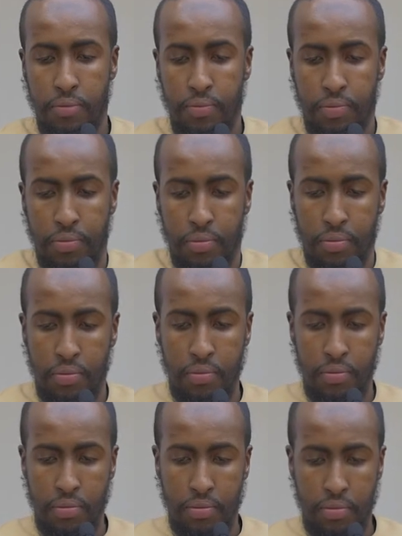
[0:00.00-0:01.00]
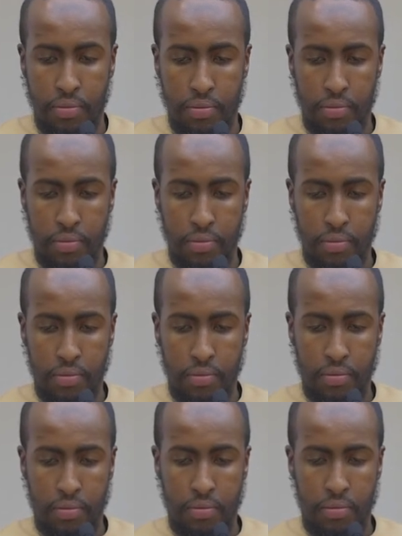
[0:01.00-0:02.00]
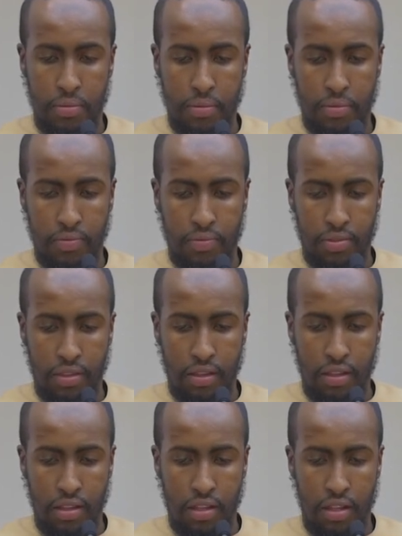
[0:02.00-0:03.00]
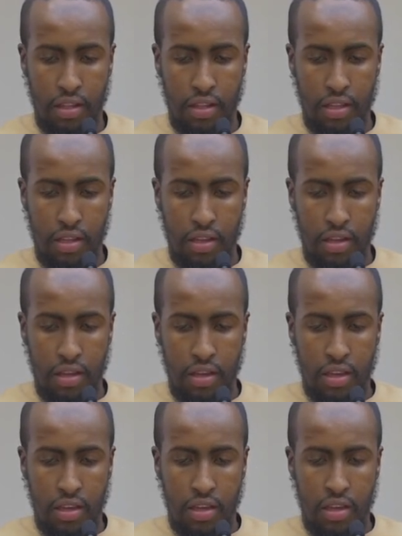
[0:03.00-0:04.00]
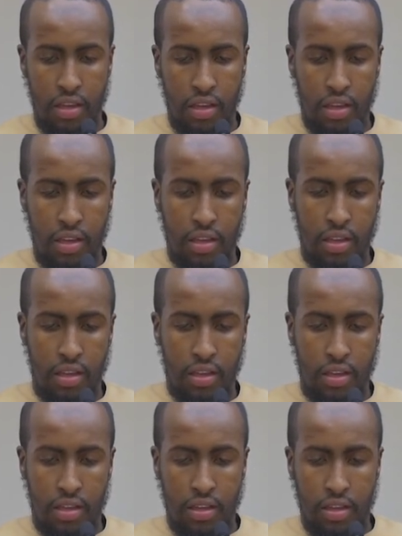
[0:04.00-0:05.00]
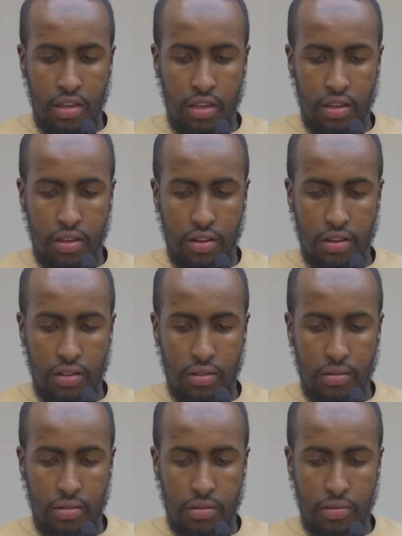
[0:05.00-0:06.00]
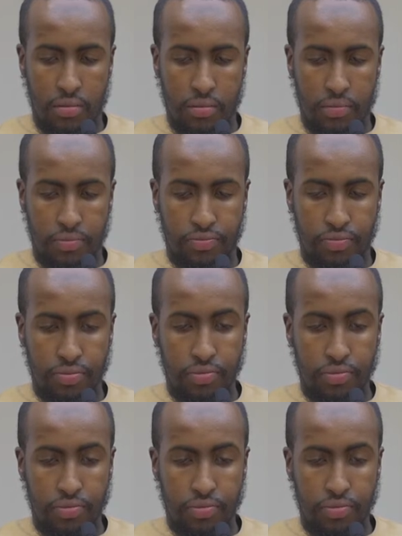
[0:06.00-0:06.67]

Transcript: No one is speaking in this clip.